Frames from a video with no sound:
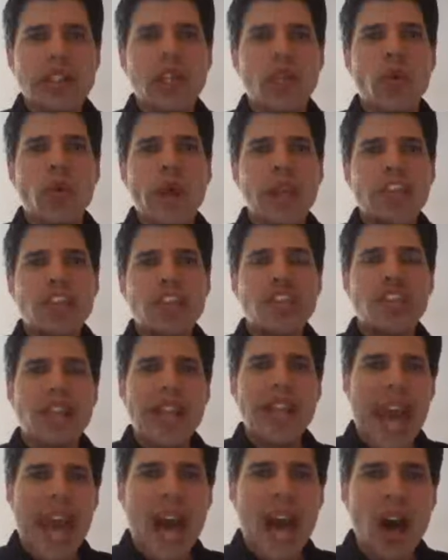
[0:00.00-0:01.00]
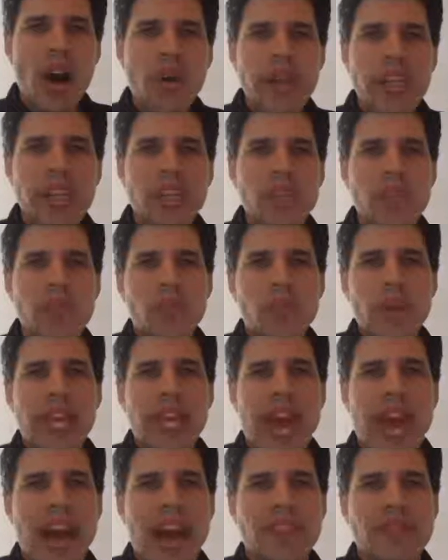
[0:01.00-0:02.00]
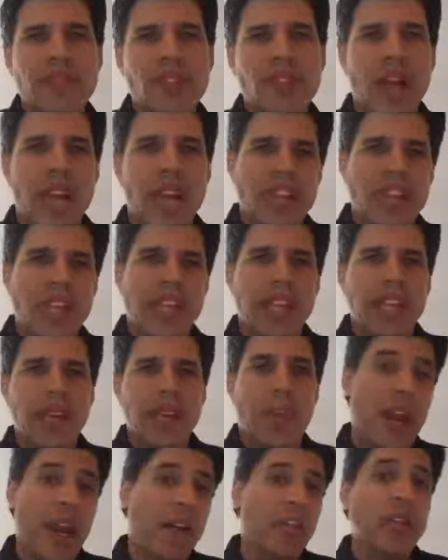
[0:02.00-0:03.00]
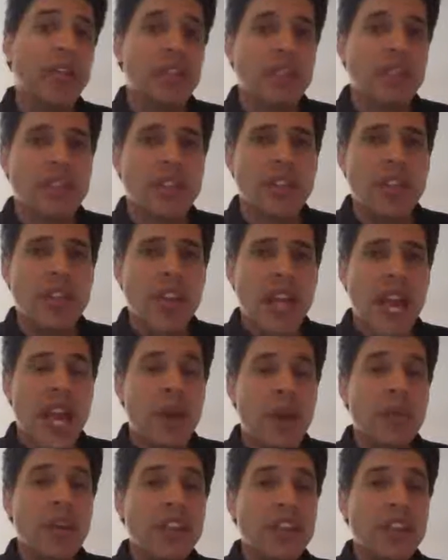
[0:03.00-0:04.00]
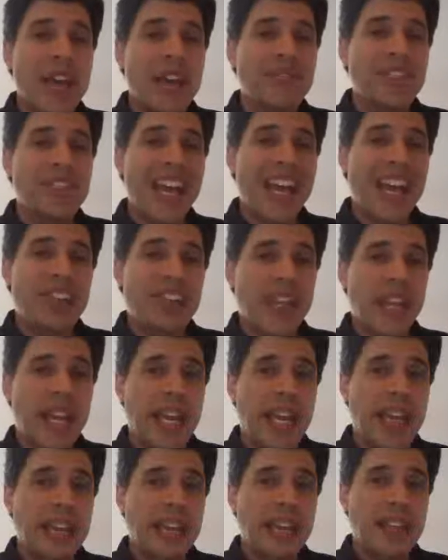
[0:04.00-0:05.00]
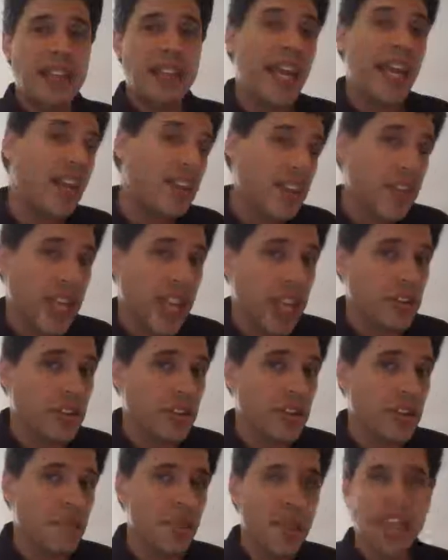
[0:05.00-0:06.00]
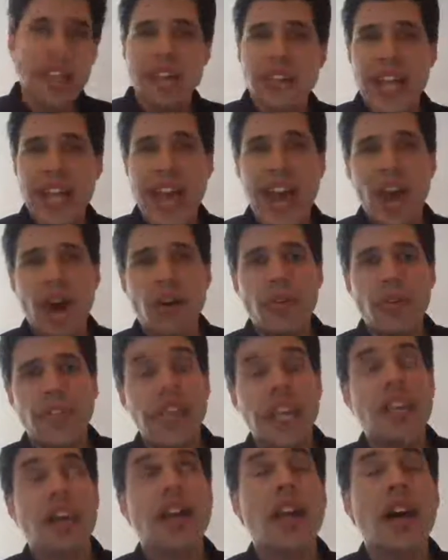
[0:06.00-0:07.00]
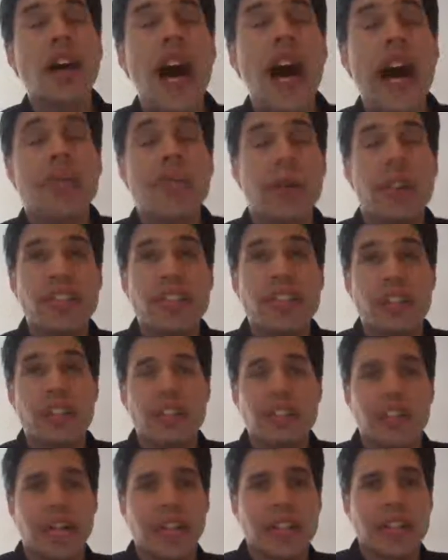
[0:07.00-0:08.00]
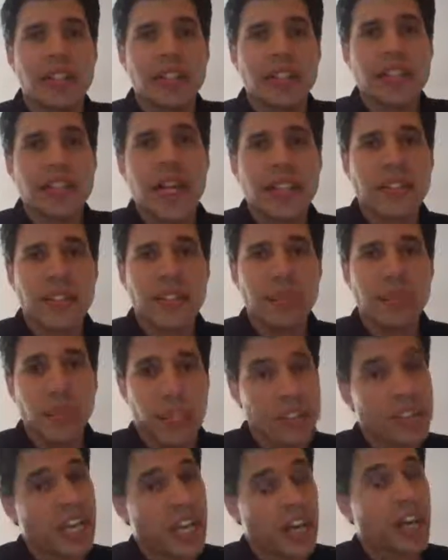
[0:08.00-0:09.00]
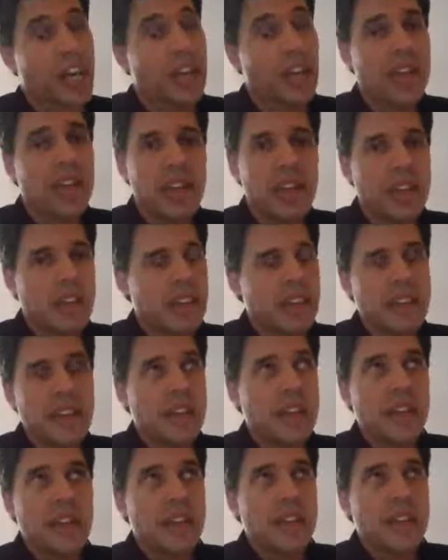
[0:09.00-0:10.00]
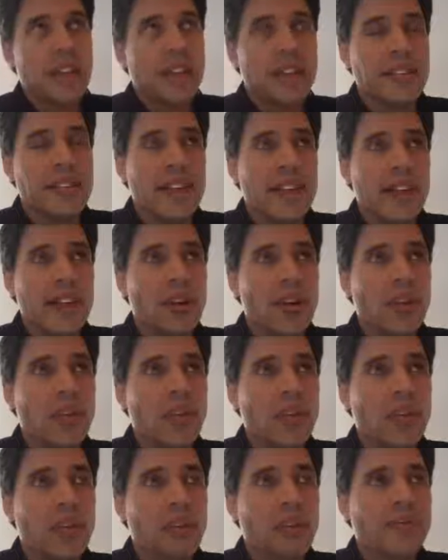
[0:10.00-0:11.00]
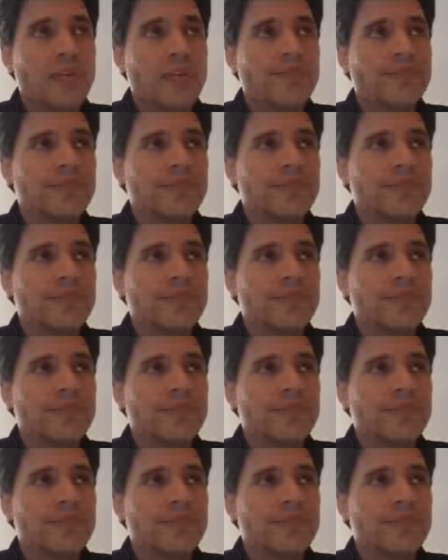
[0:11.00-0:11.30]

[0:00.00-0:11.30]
The question now is we have to educate the parents, and we also have to educate the educators, because now, thank God, my son is not dyslexic, but he's got a whole